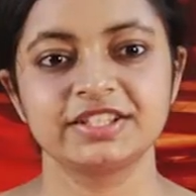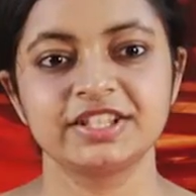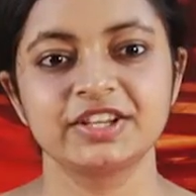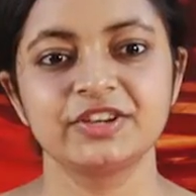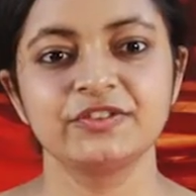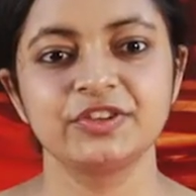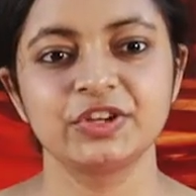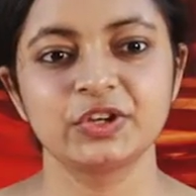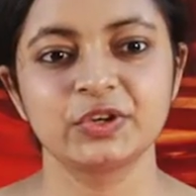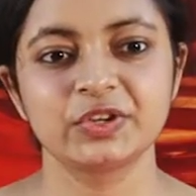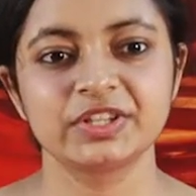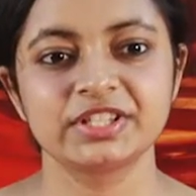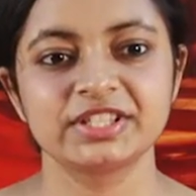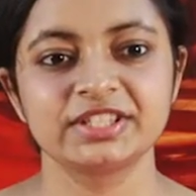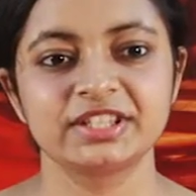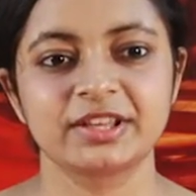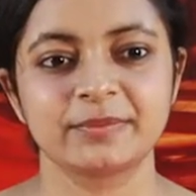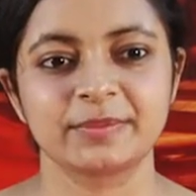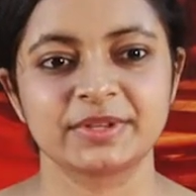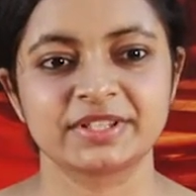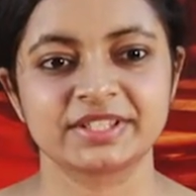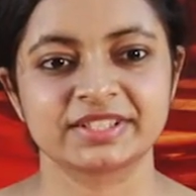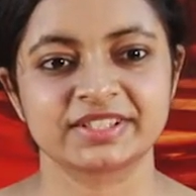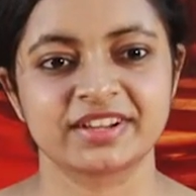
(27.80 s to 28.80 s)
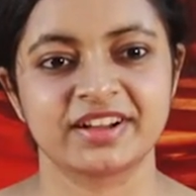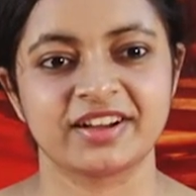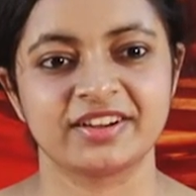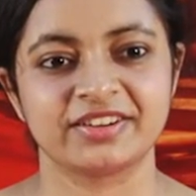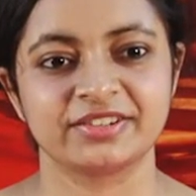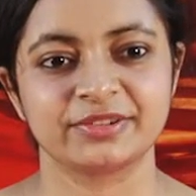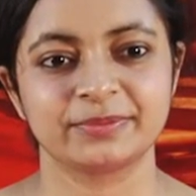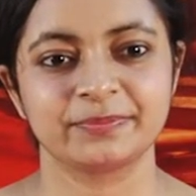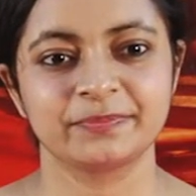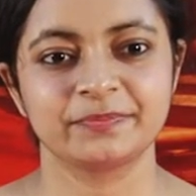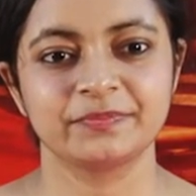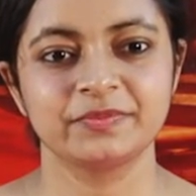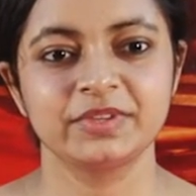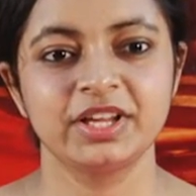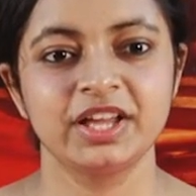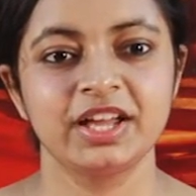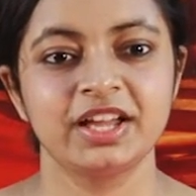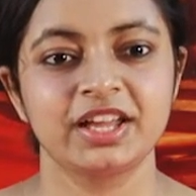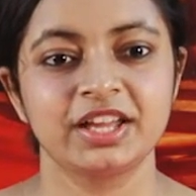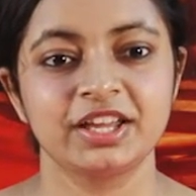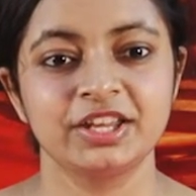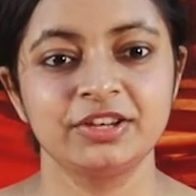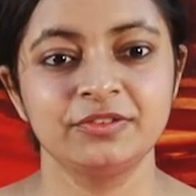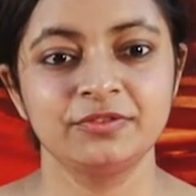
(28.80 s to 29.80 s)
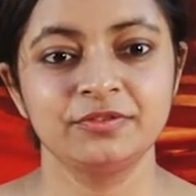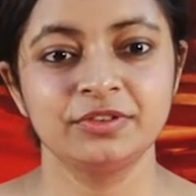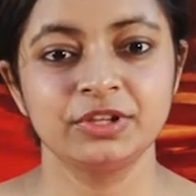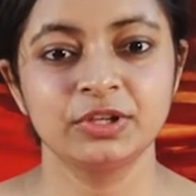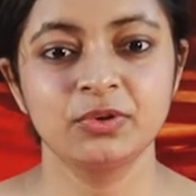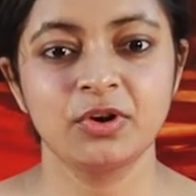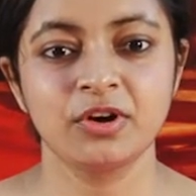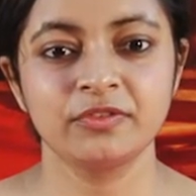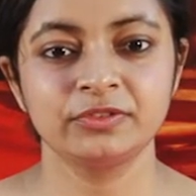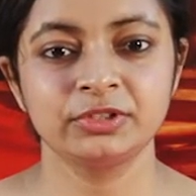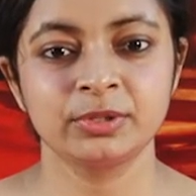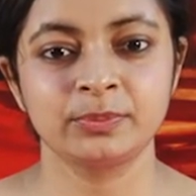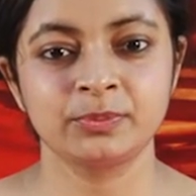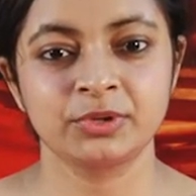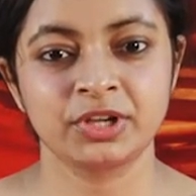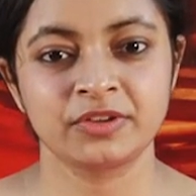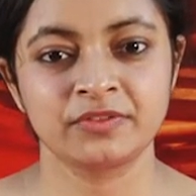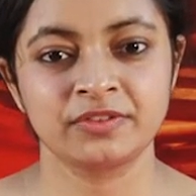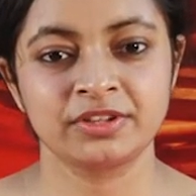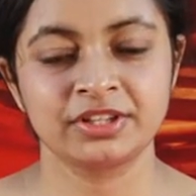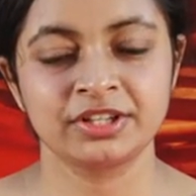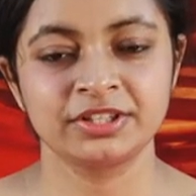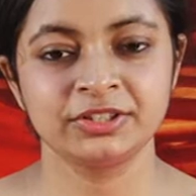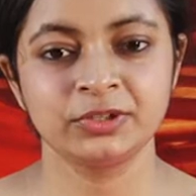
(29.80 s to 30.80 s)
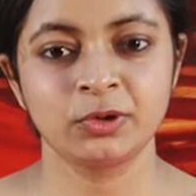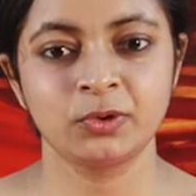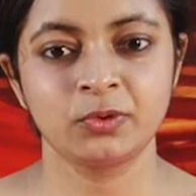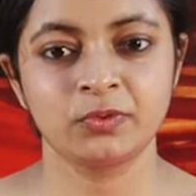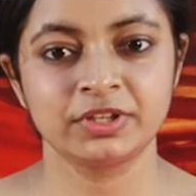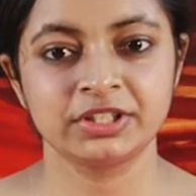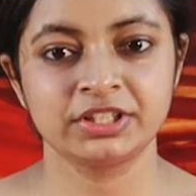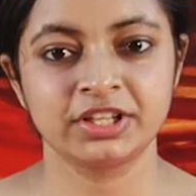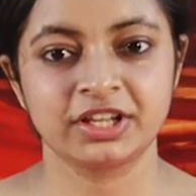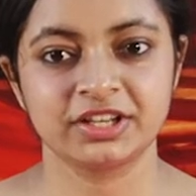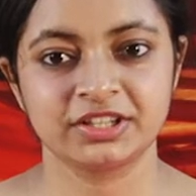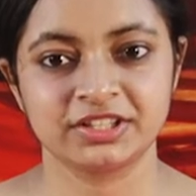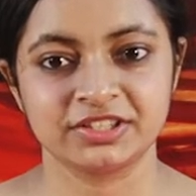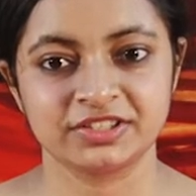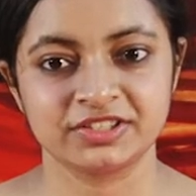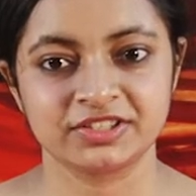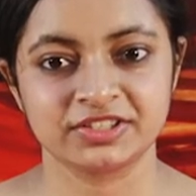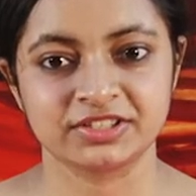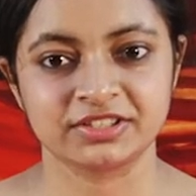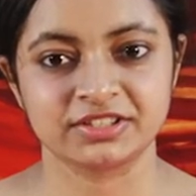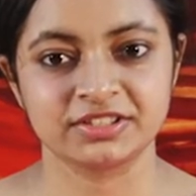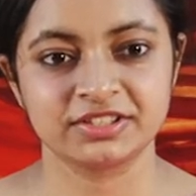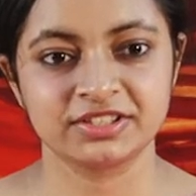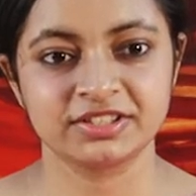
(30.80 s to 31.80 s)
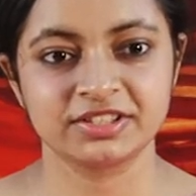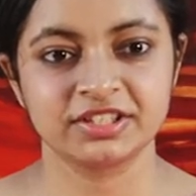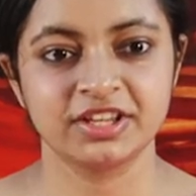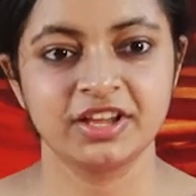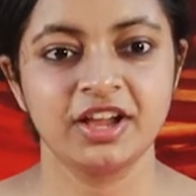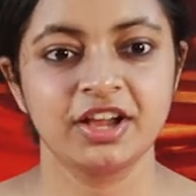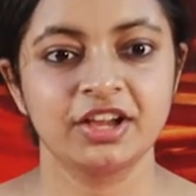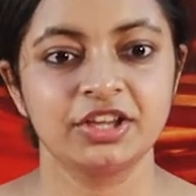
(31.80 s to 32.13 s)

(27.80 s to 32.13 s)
Dear viewers, Namaskar. In view of the prevalent COVID conditions,